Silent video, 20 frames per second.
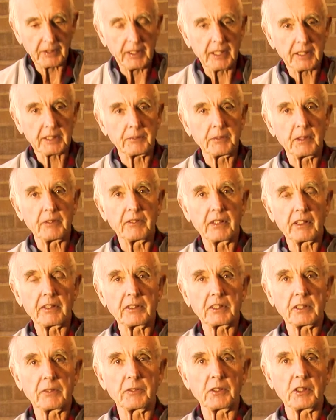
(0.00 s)
it has to be
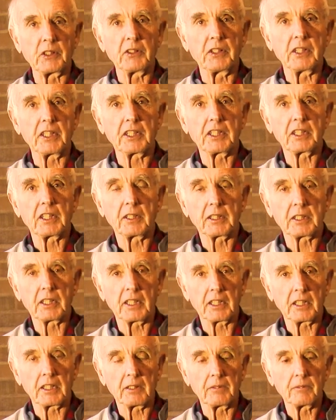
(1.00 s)
very
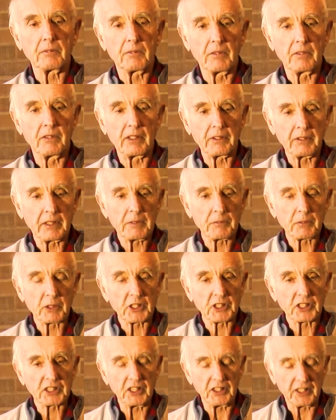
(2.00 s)
very
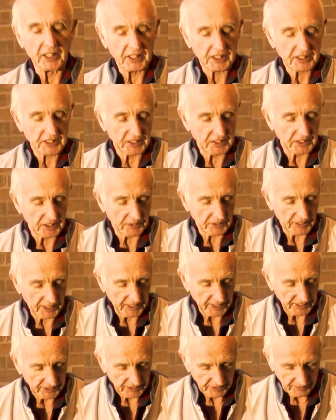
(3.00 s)
precise to do
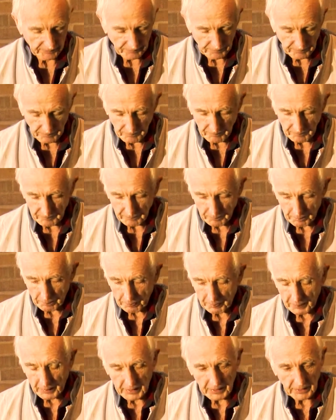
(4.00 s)
that.
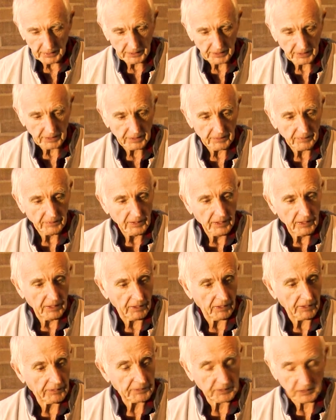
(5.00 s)
And I
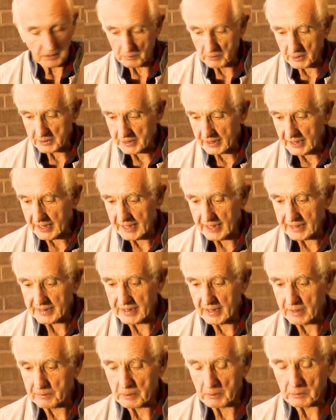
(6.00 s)
haven't got one to hand
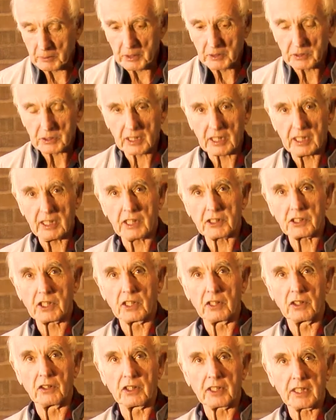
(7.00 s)
now, but we use a clutch
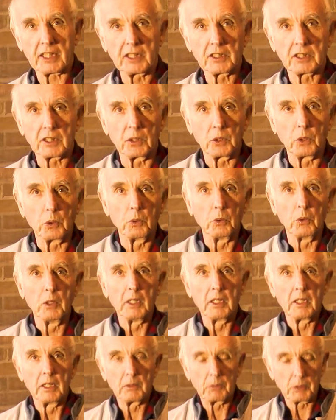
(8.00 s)
aligning tool,
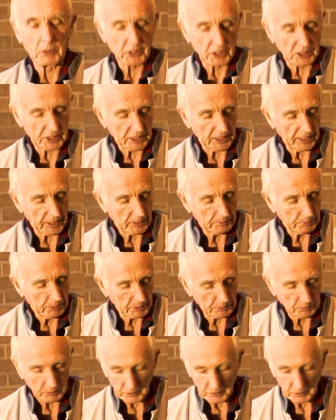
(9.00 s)
which is tapered,